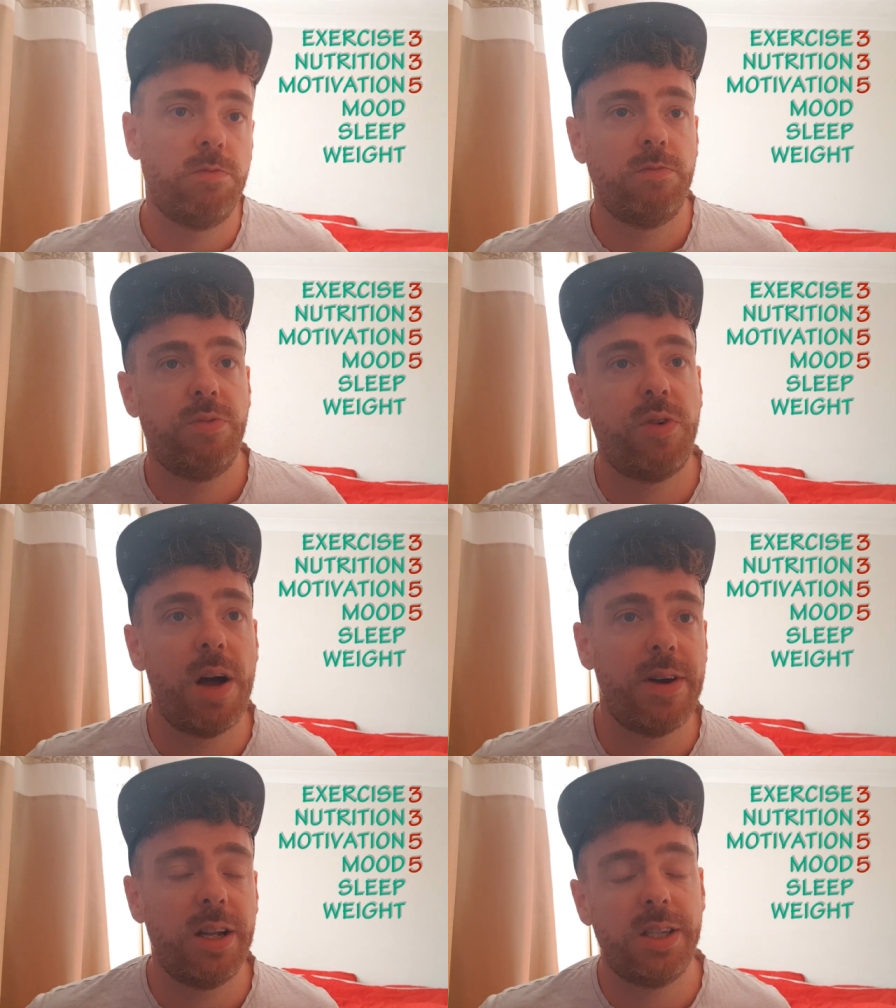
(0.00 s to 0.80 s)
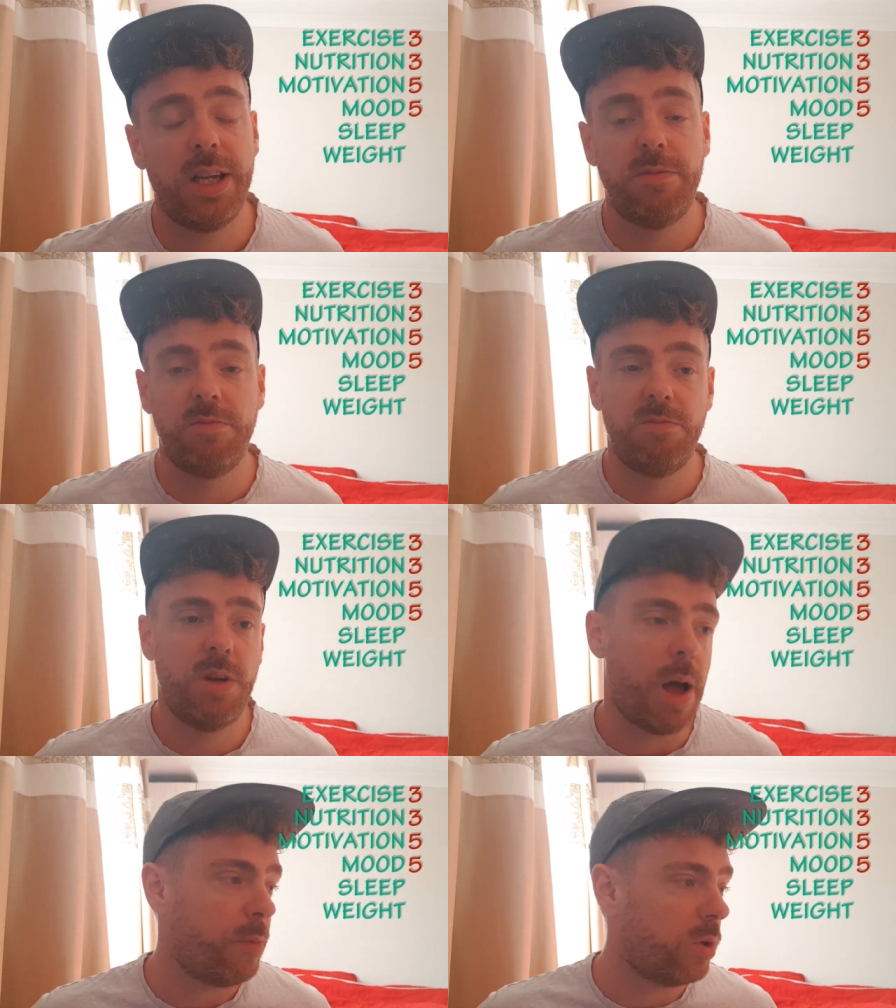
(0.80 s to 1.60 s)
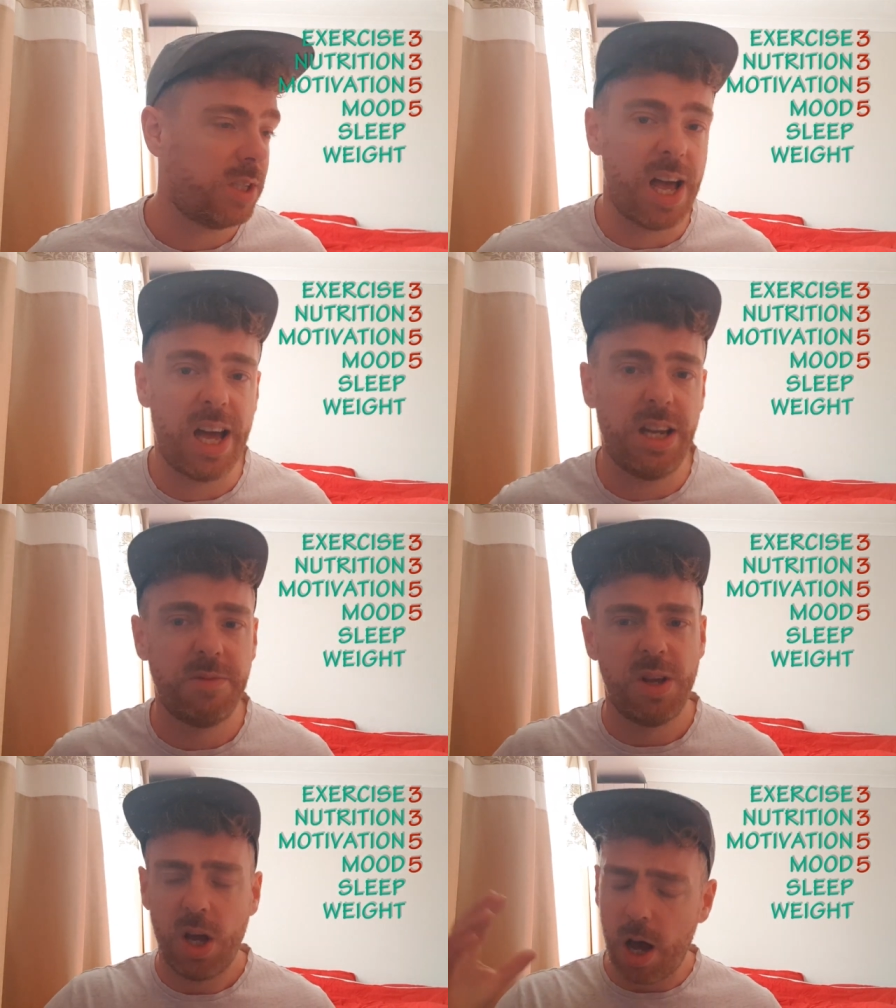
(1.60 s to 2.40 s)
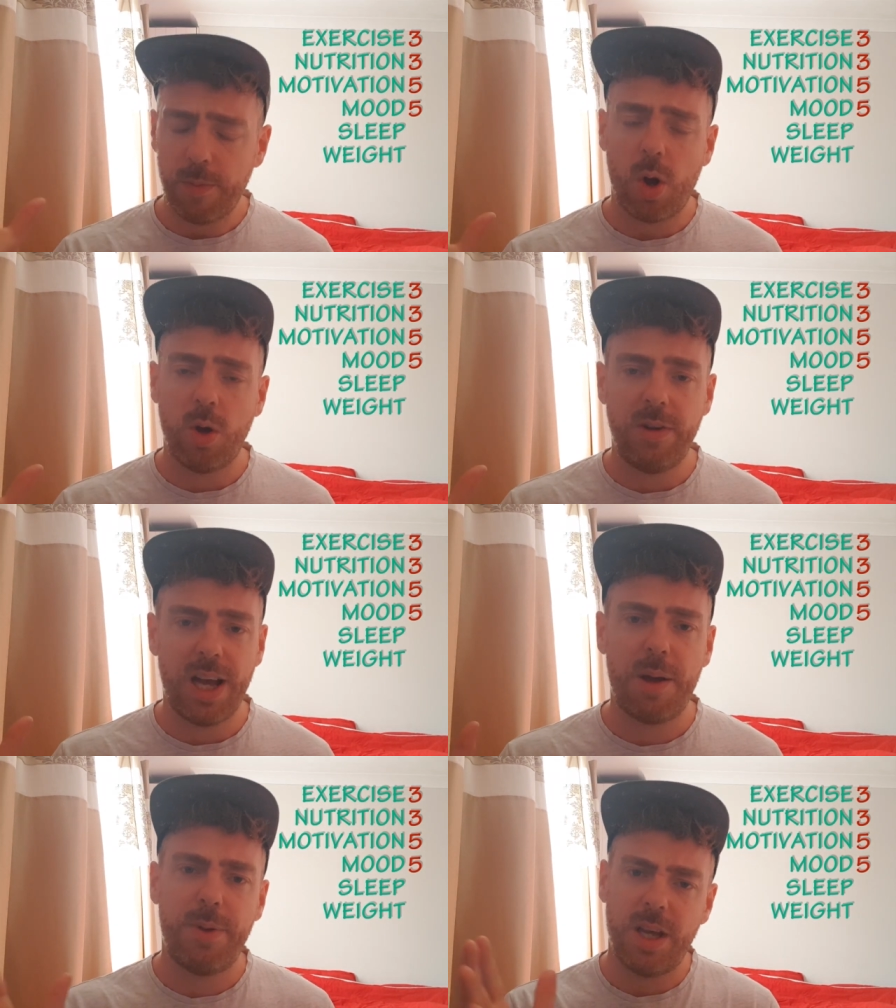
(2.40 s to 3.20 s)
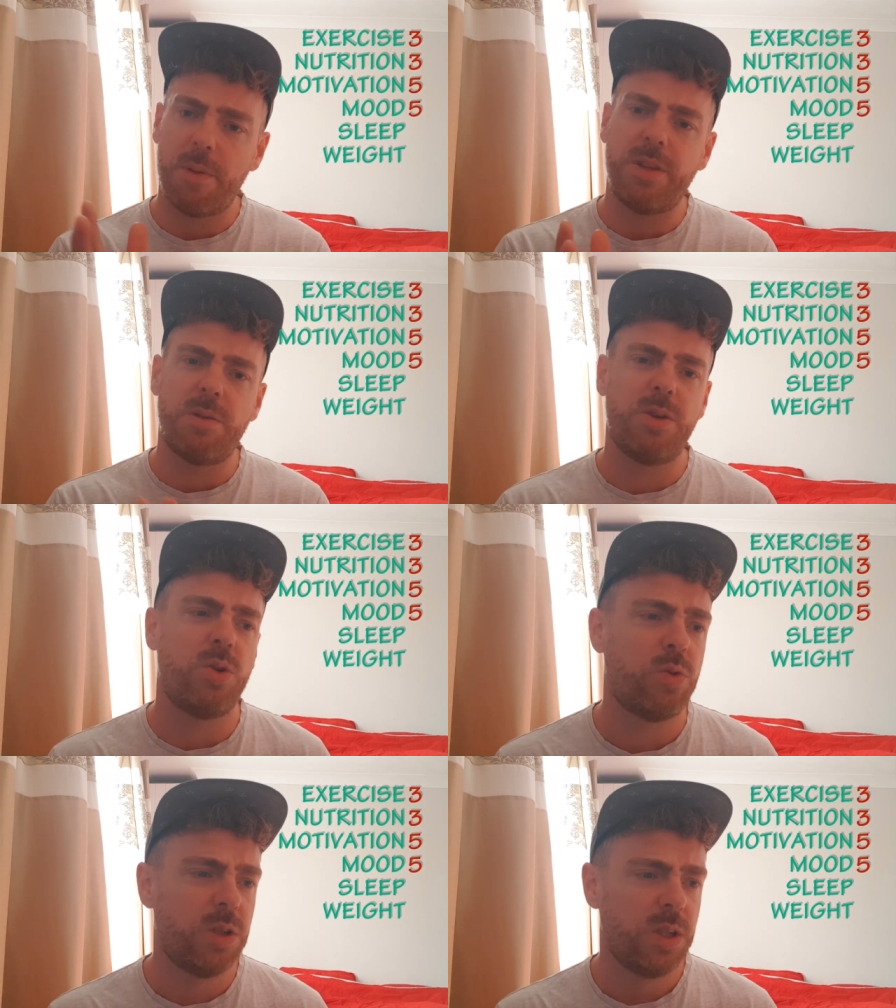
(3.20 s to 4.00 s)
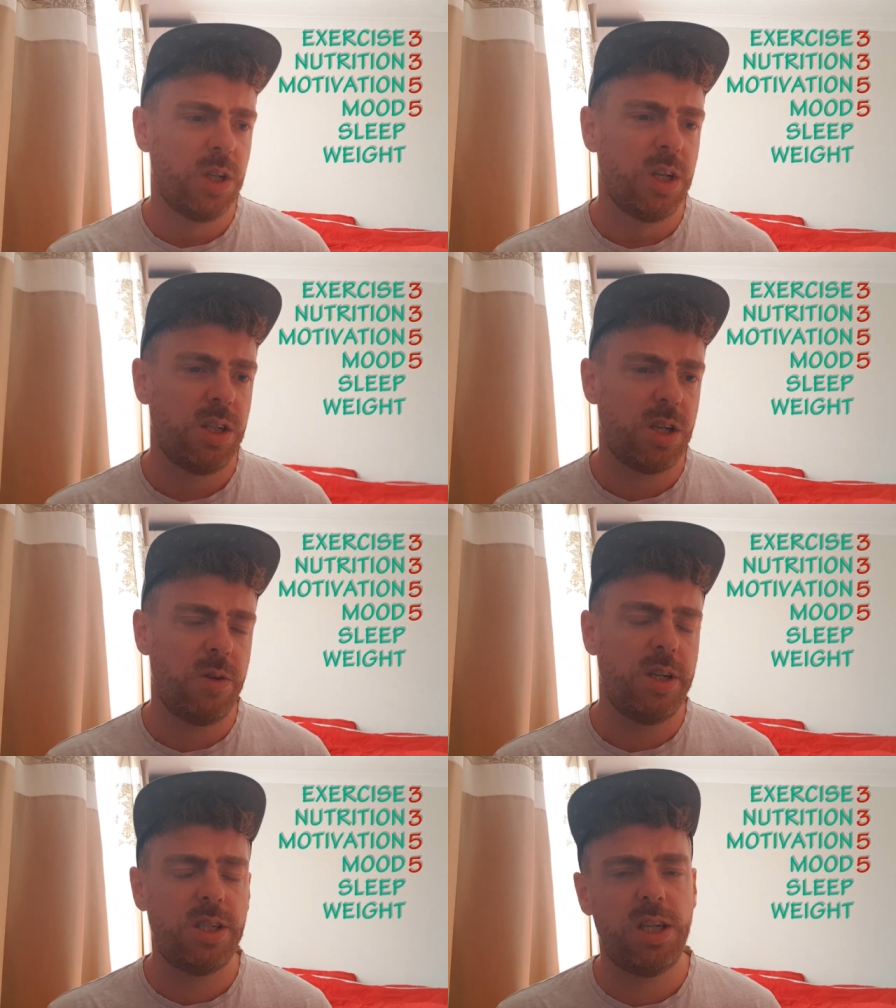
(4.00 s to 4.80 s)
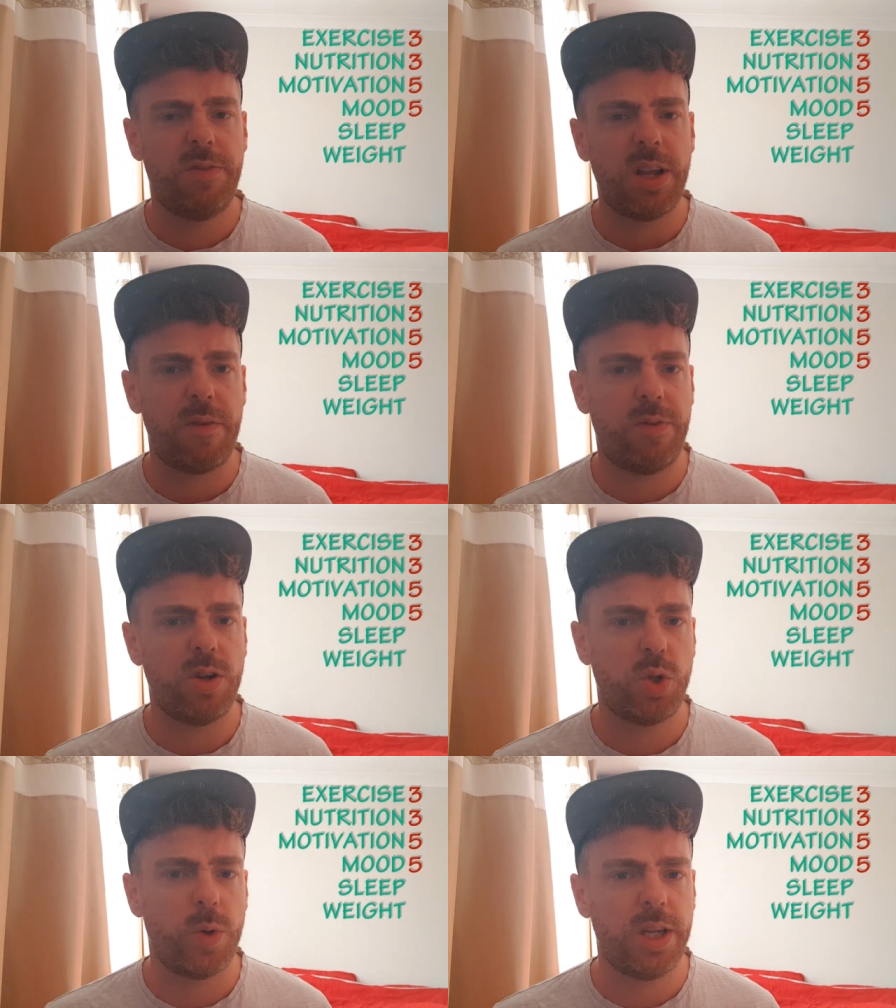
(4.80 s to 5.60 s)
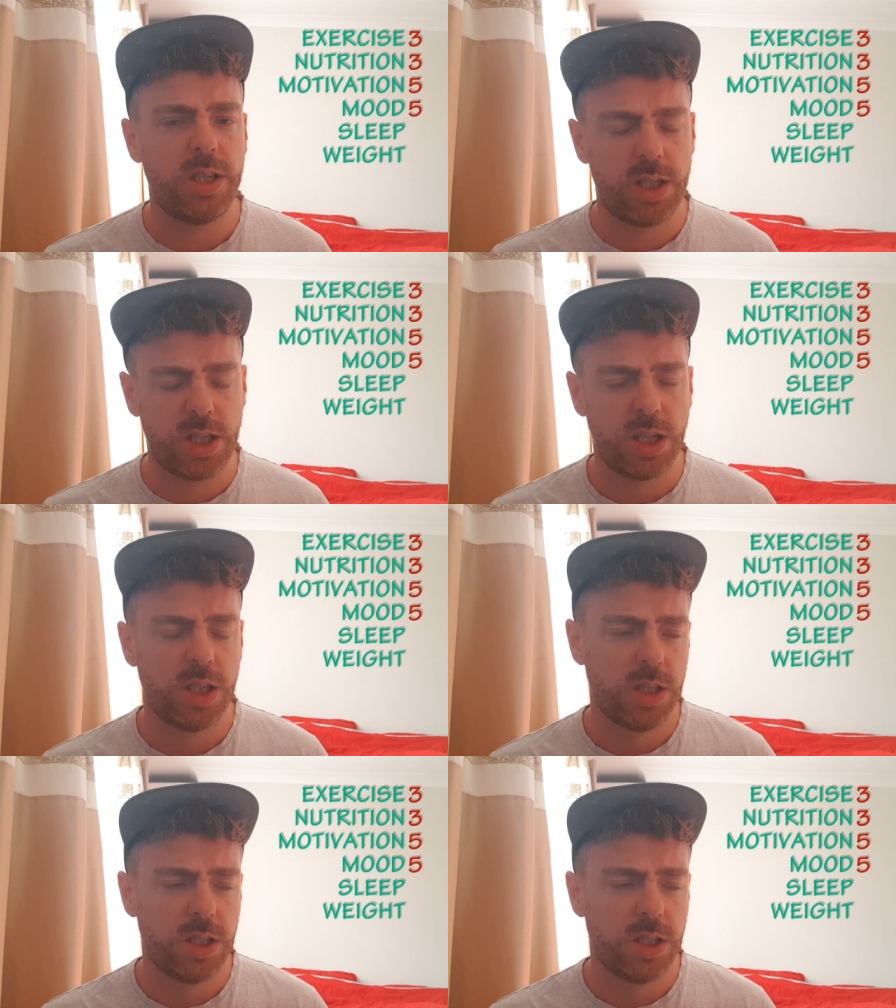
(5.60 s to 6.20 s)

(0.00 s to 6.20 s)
5 out of 10. I'm not sad, I'm not overly happy, I'm in the middle. So let's see if that fluctuates.